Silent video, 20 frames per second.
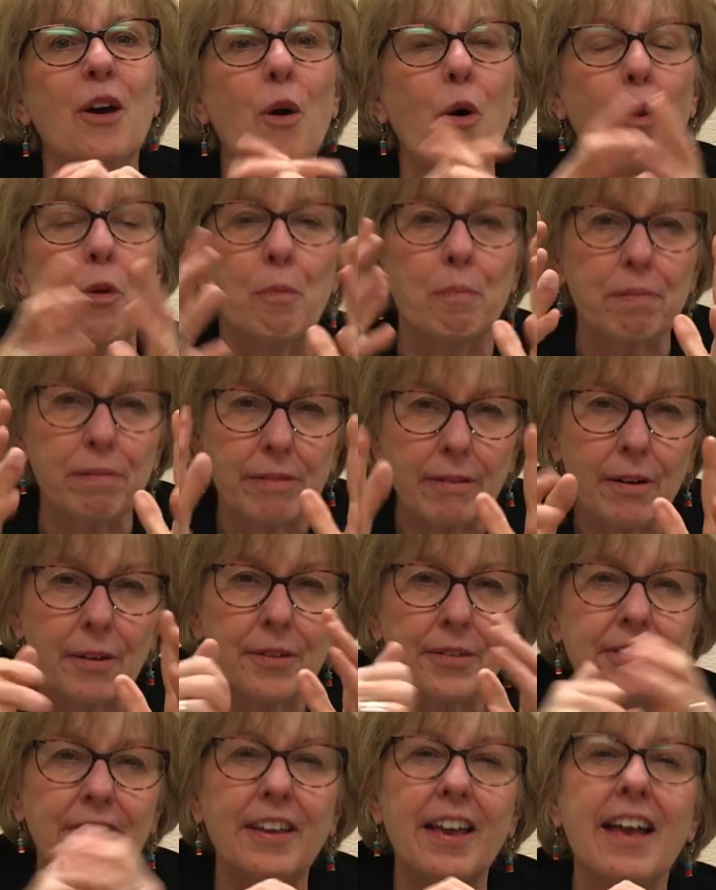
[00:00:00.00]
The whole
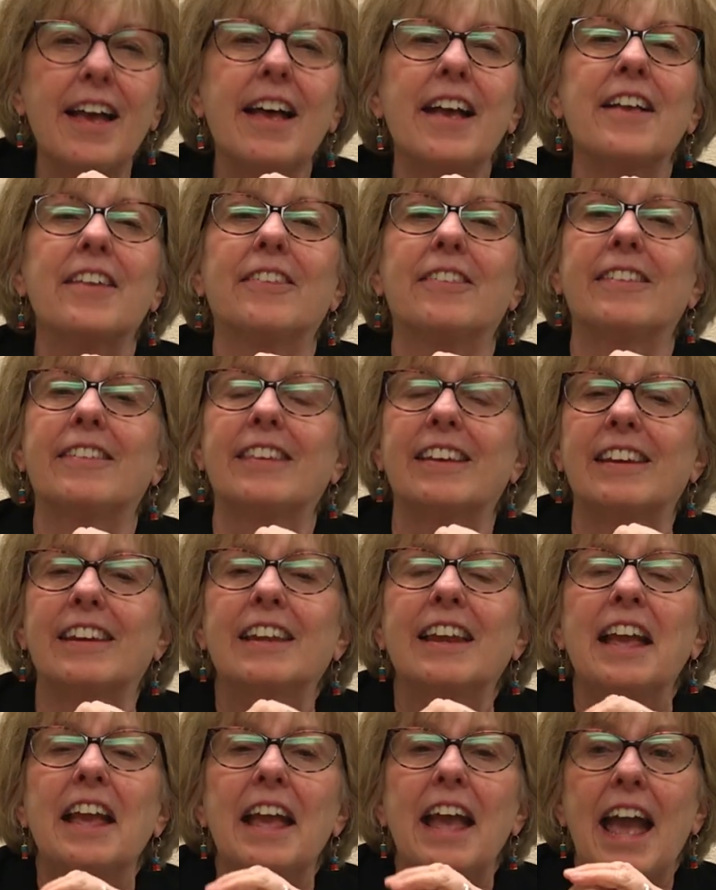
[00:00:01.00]
process,
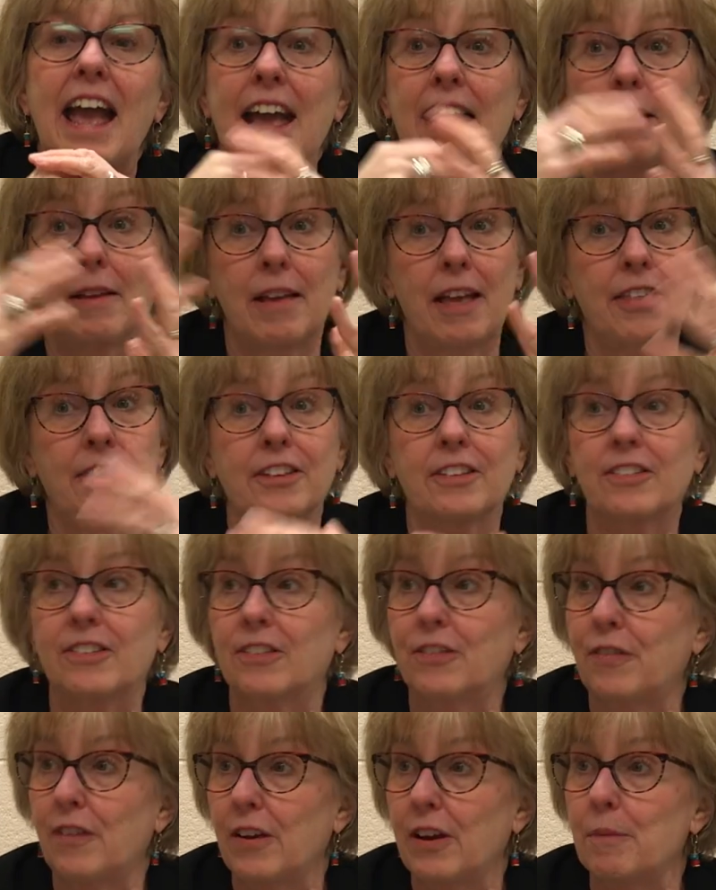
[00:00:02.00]
and ethics
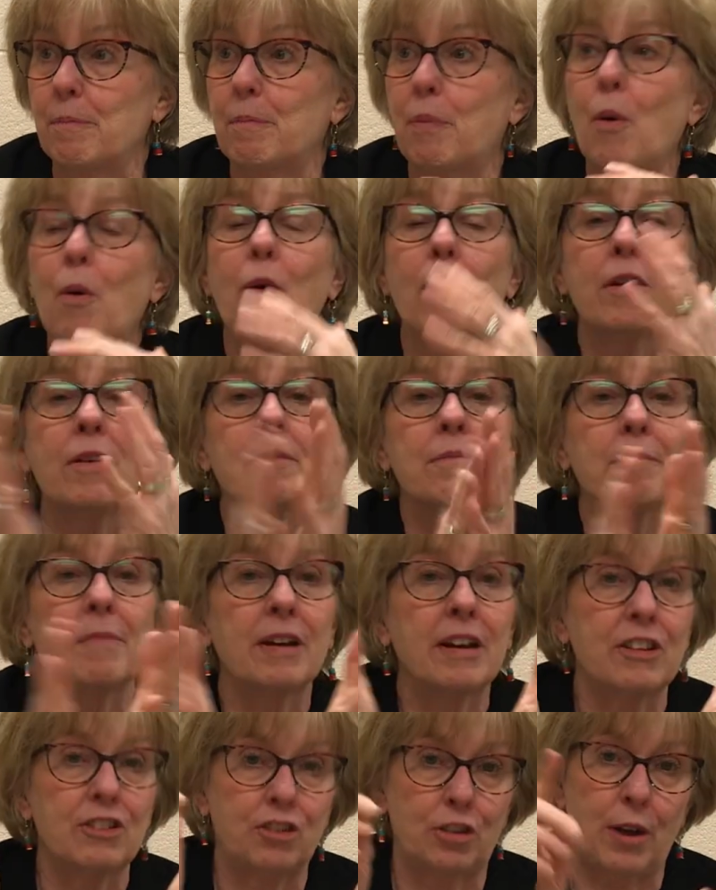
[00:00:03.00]
is very important,
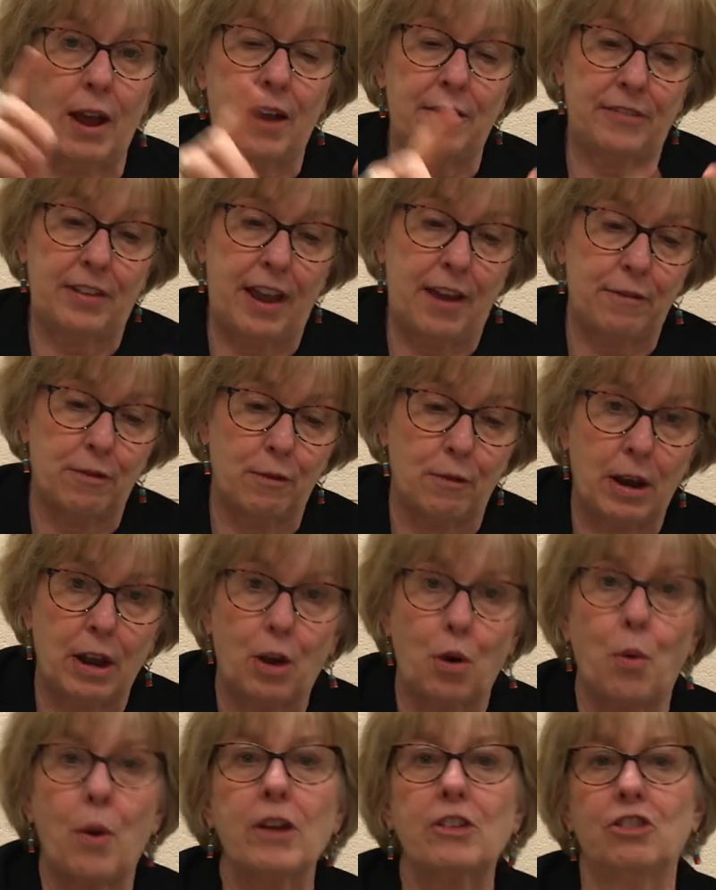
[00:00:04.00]
but you have to have the right
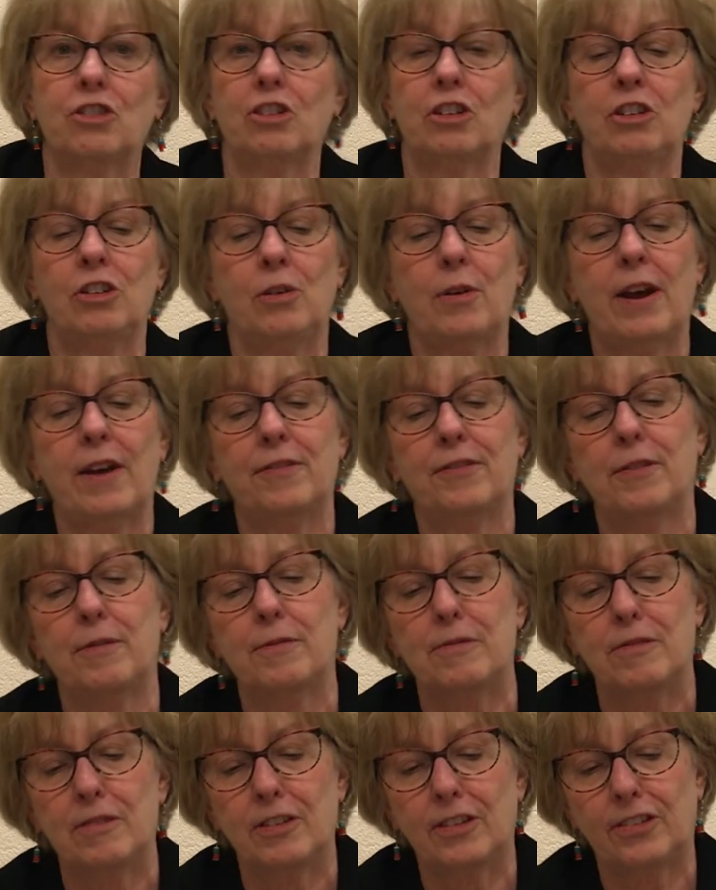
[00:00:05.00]
question. You have to
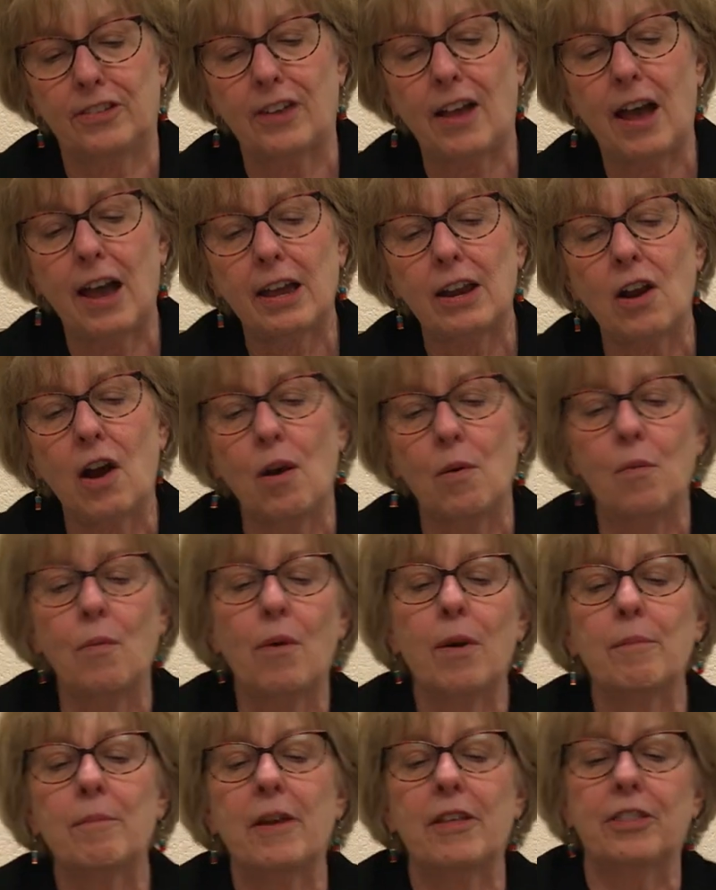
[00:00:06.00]
decide on
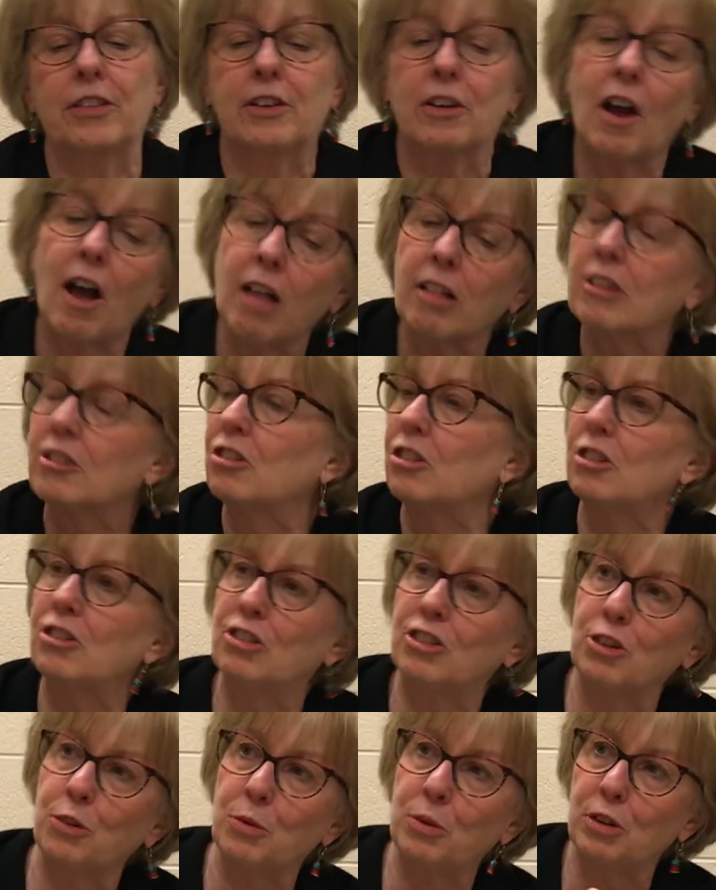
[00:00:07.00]
what methodologies
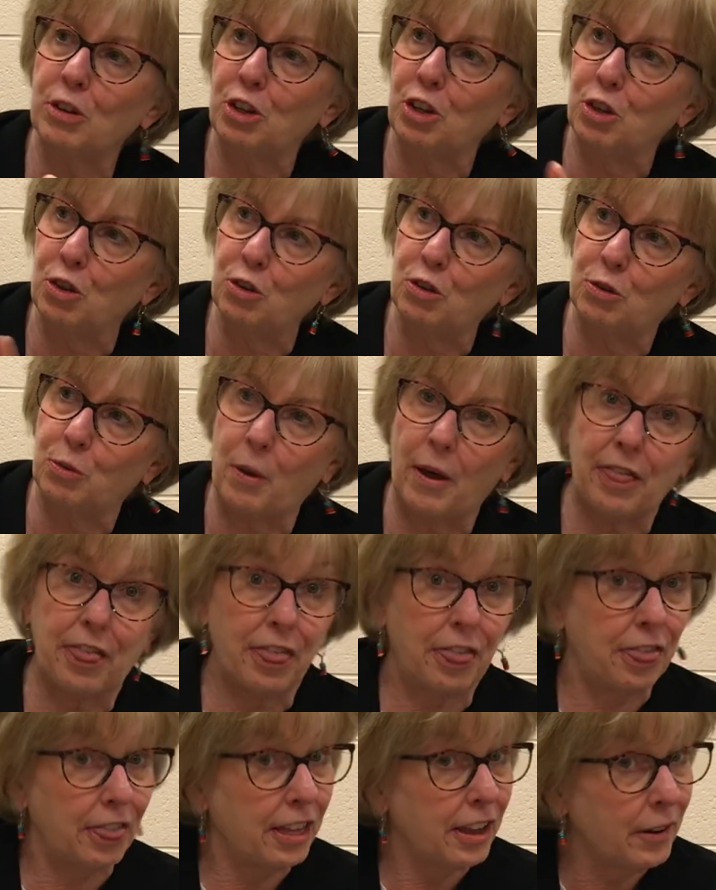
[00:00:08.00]
you will use, what
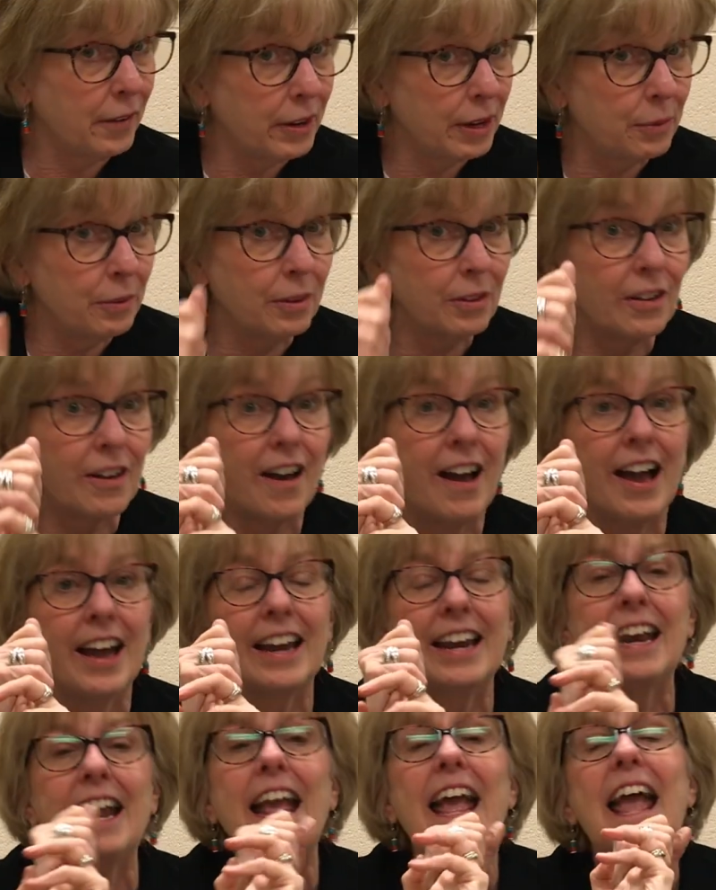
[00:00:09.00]
theory will guide
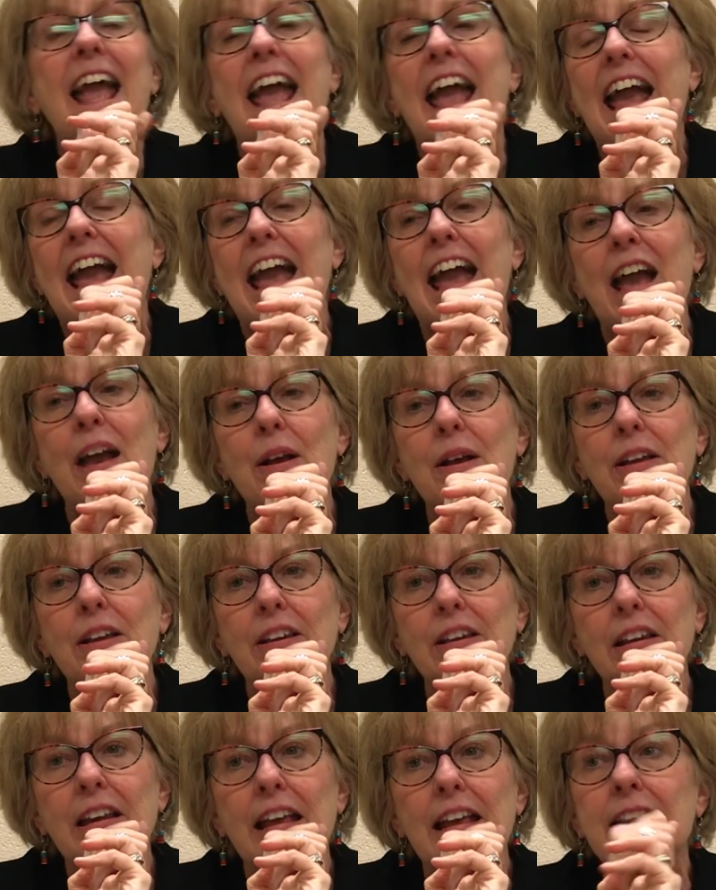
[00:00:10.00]
it,
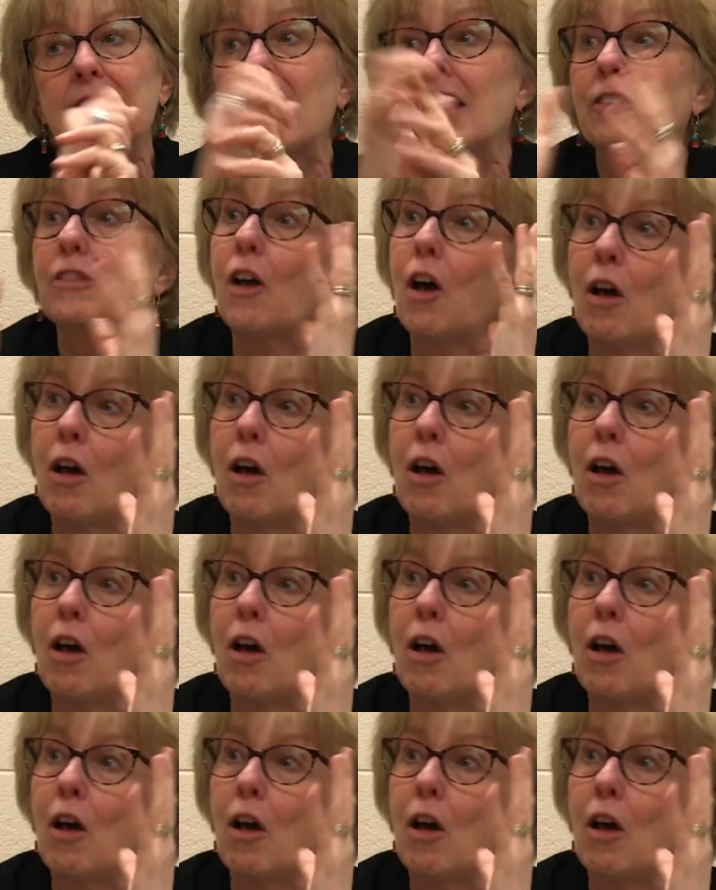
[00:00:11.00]
and that's